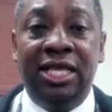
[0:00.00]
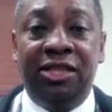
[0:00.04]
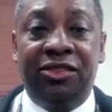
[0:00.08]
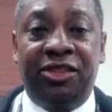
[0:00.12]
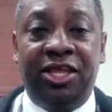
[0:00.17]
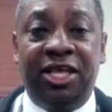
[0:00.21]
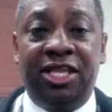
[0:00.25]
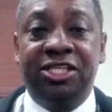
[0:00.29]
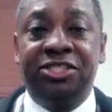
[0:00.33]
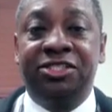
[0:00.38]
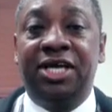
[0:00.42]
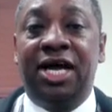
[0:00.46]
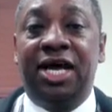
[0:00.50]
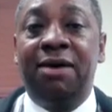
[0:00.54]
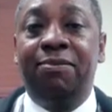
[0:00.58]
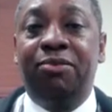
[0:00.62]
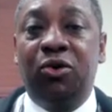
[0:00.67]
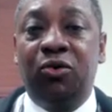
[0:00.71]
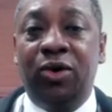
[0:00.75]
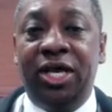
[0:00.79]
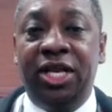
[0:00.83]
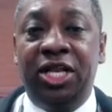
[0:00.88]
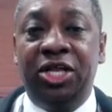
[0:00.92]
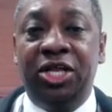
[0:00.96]
that has
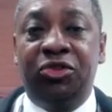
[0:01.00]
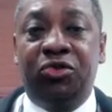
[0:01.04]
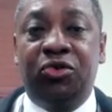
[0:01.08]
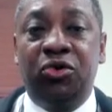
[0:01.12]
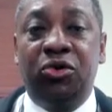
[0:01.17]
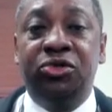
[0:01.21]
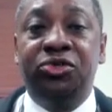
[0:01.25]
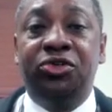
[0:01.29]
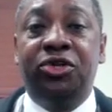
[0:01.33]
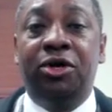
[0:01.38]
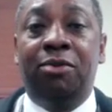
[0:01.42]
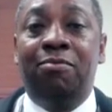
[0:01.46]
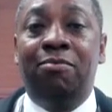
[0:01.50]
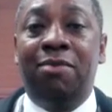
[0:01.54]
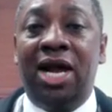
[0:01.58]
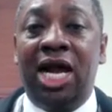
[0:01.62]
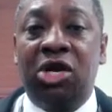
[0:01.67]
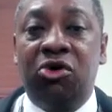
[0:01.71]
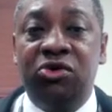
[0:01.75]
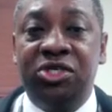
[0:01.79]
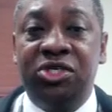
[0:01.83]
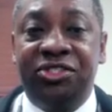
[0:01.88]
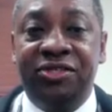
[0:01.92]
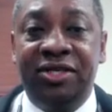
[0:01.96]
operated through
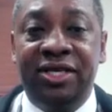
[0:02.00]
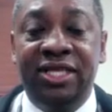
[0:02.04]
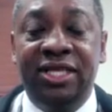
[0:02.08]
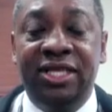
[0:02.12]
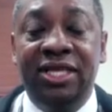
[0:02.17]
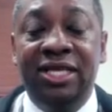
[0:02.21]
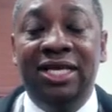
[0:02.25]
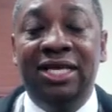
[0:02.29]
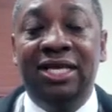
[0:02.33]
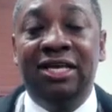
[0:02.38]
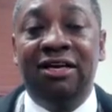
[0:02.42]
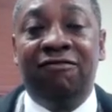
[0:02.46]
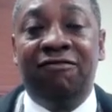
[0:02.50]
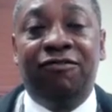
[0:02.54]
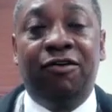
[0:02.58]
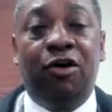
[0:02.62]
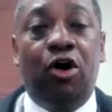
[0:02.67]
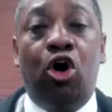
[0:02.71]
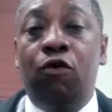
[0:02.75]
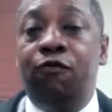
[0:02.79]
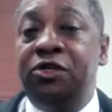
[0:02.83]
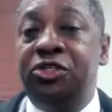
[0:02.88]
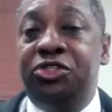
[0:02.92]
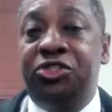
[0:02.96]
democracy for
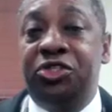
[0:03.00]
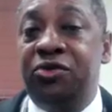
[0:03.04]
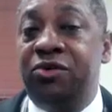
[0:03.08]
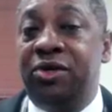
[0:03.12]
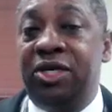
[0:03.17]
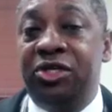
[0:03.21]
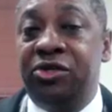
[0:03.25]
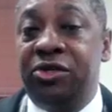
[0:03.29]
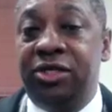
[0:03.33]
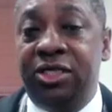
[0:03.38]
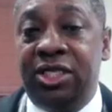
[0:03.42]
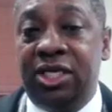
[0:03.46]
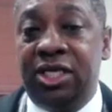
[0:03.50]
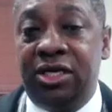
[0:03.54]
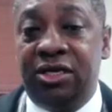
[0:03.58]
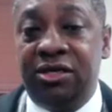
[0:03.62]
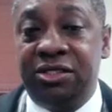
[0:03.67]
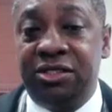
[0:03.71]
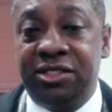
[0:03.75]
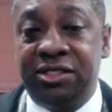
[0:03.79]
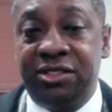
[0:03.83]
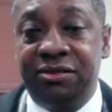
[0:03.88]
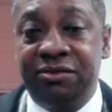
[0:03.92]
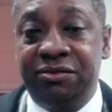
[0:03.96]
over 200
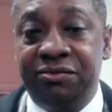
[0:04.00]
years.